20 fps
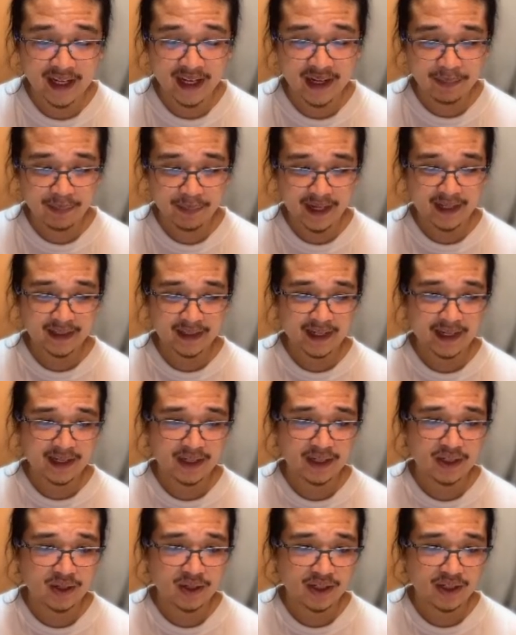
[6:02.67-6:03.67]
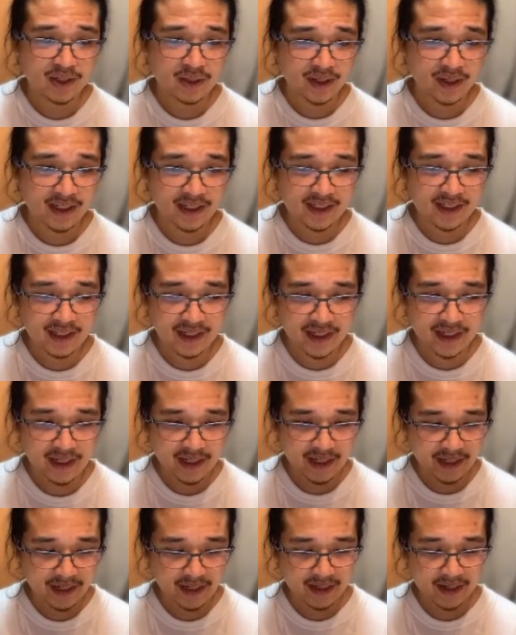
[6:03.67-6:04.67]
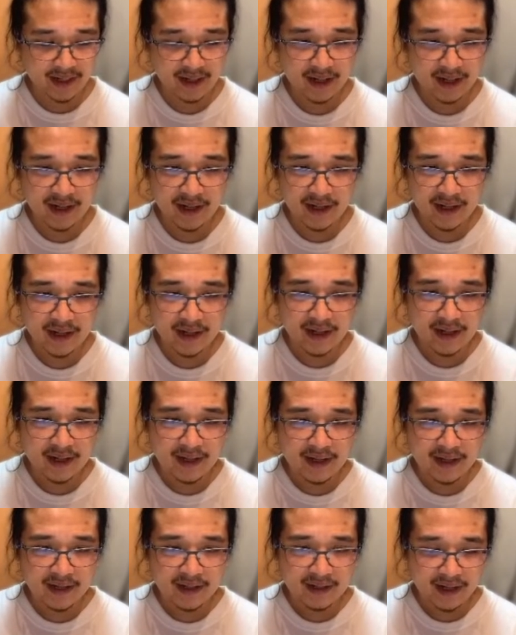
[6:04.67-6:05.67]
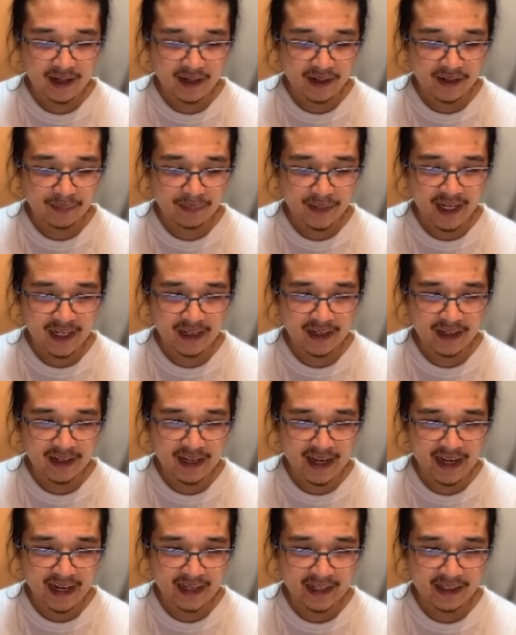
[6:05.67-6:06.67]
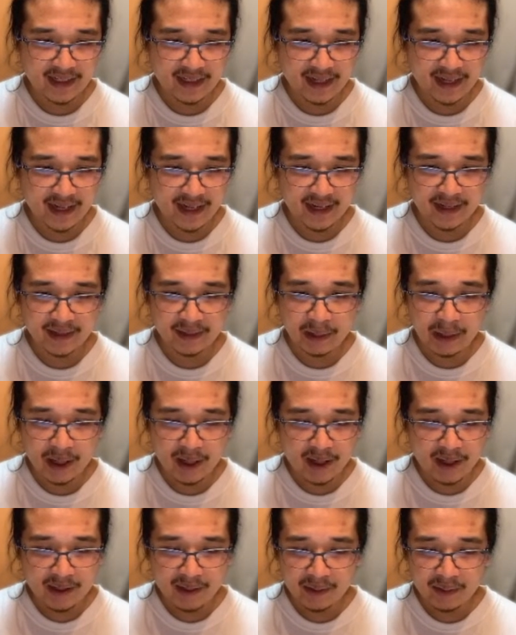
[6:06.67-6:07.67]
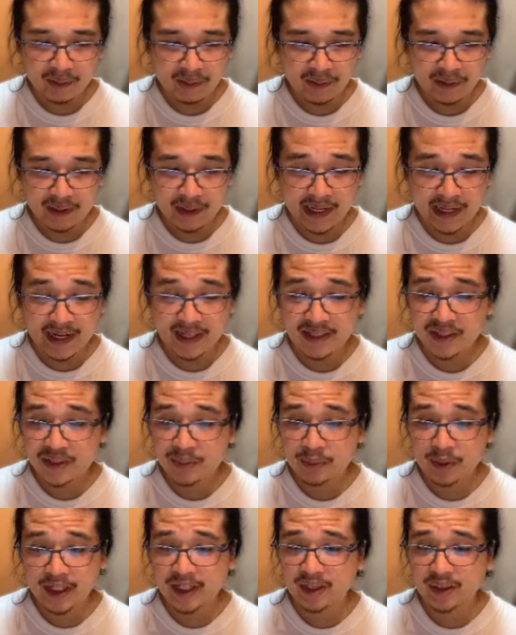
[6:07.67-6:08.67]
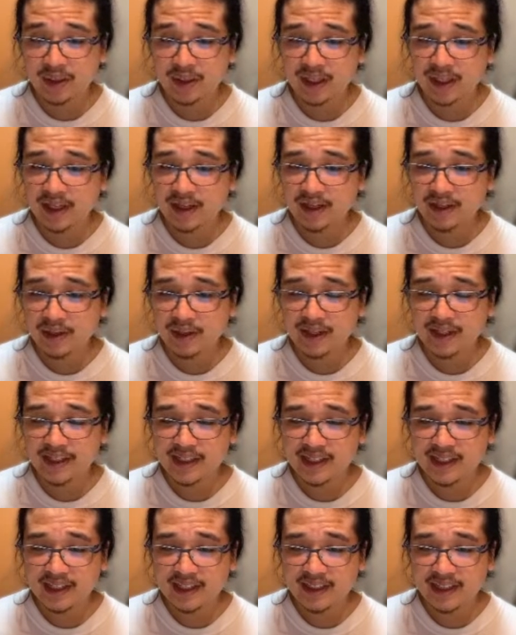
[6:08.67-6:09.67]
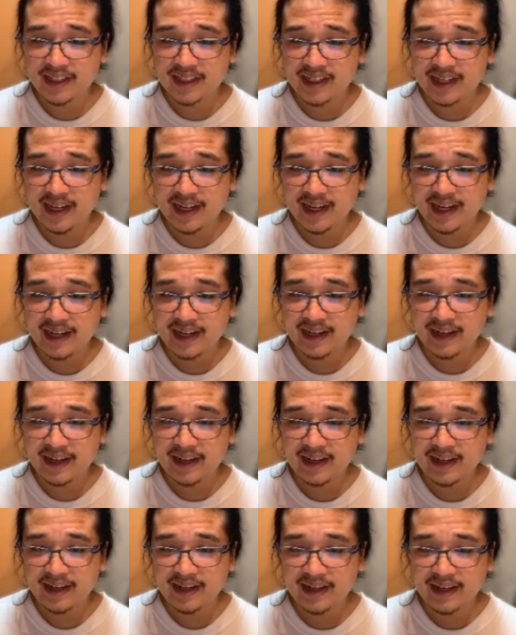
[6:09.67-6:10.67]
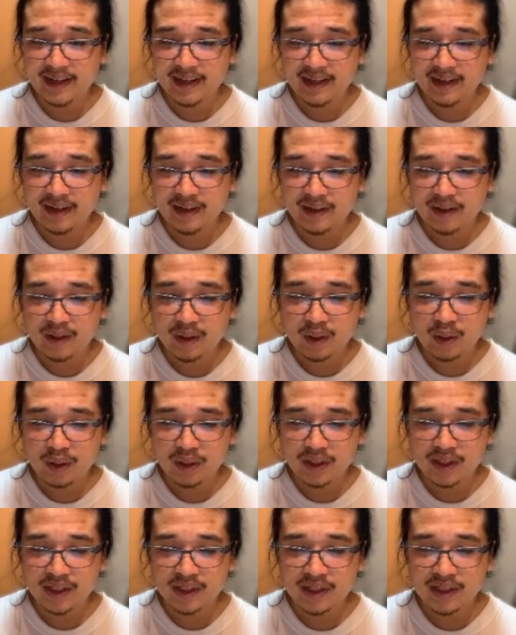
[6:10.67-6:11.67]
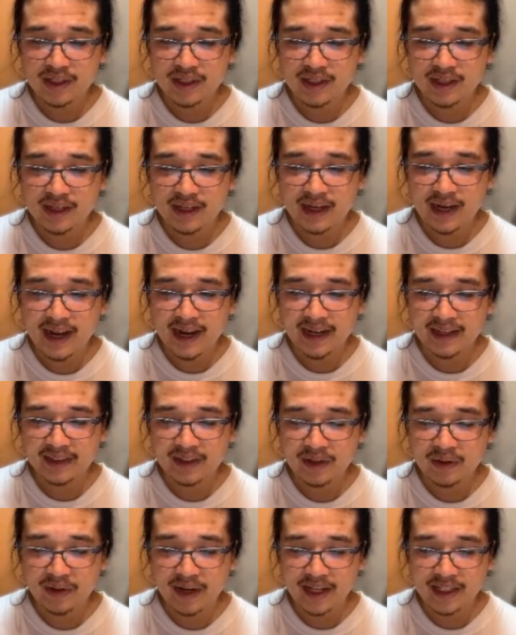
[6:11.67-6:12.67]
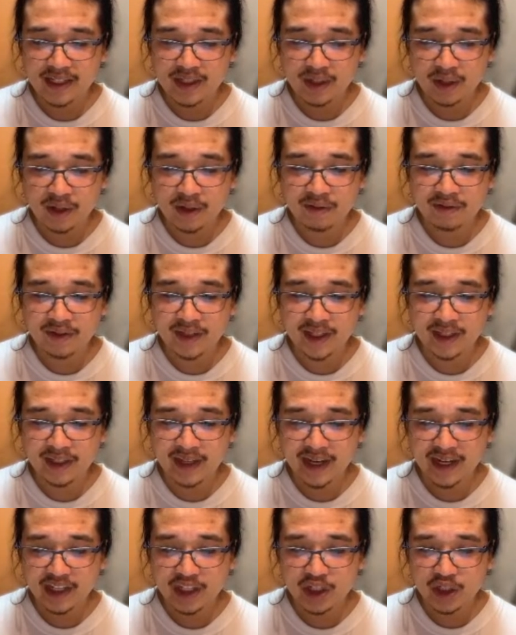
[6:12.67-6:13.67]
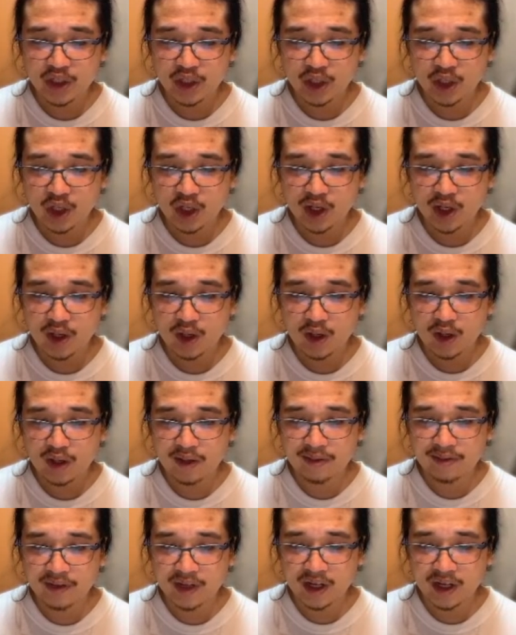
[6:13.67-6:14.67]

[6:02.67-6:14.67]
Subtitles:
in-painting. So as you can see here, there it made a guess and the guess is pretty good. You can see the design looks like the rest of the texture of the